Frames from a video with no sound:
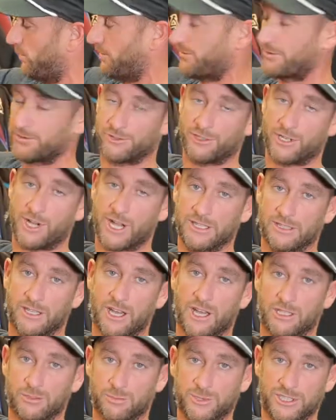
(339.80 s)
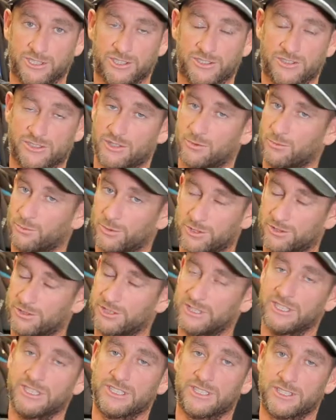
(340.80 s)
with a Drylock, because it
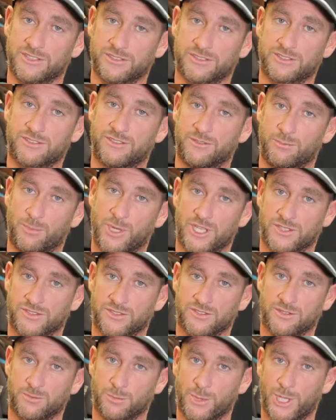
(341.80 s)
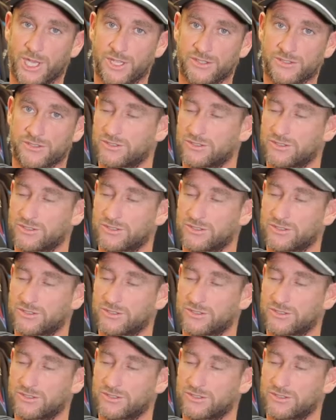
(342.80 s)
really is the best of the best.